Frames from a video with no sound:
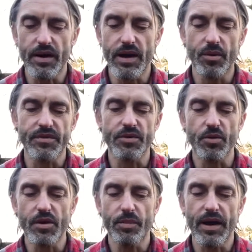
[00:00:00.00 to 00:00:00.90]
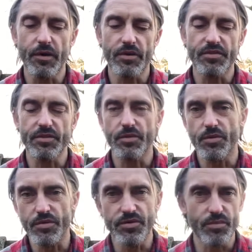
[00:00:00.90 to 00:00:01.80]
I know I talk about
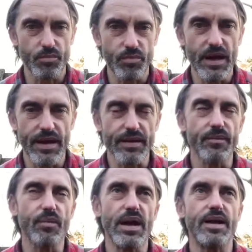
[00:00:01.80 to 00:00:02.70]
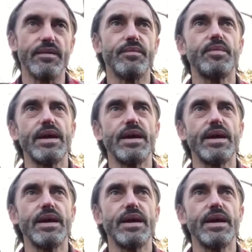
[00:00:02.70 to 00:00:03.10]
crystals and, and, and,